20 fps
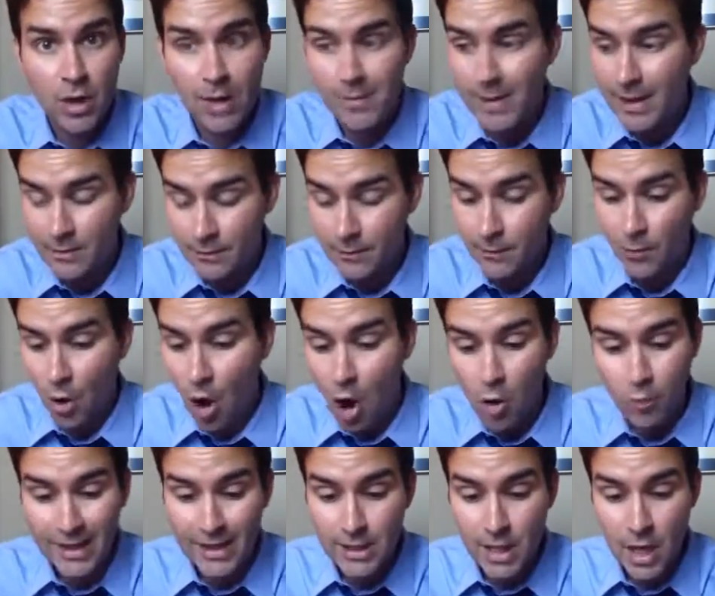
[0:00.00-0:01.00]
I mean, for all
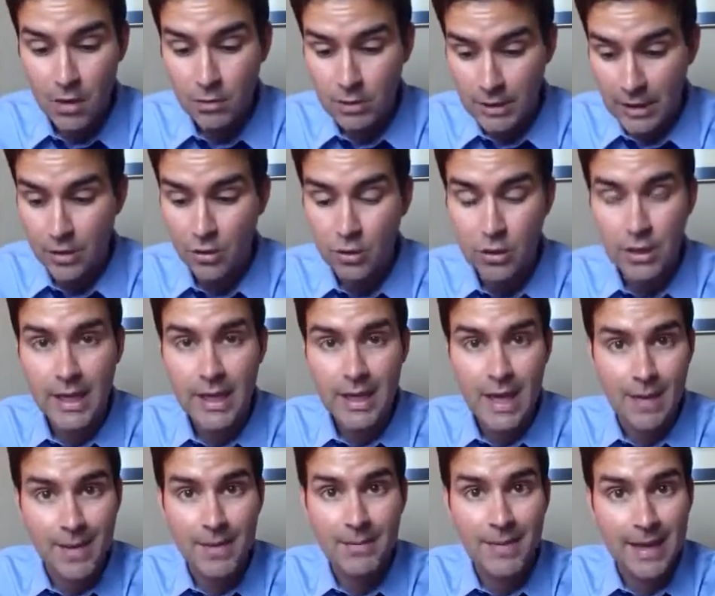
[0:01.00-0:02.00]
we know,
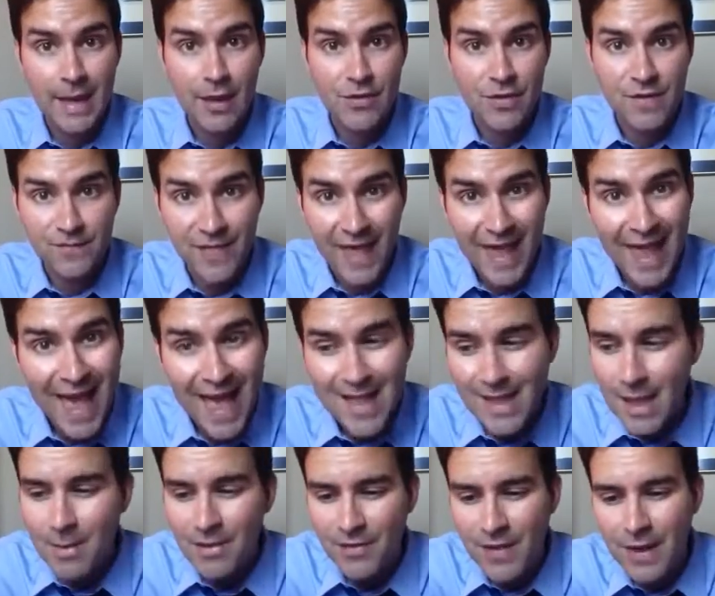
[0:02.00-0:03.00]
literally, because if they had,
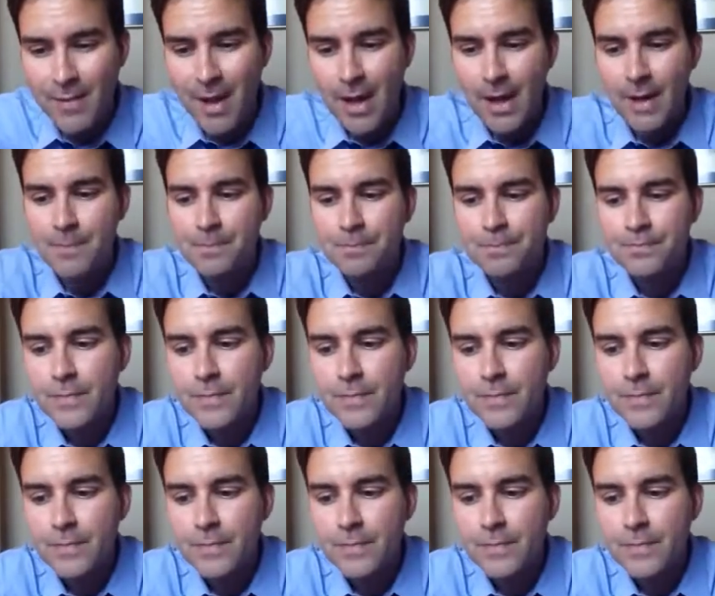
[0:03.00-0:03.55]
think about it.